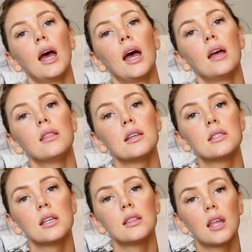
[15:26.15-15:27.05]
and they
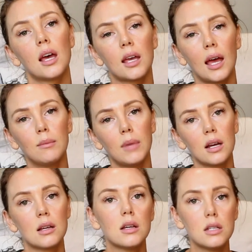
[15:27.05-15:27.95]
said that it came
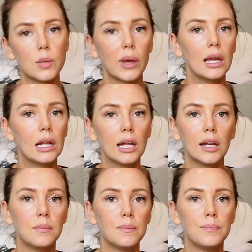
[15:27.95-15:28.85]
back squeaky
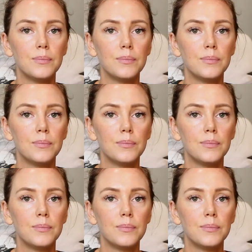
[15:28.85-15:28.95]
clean.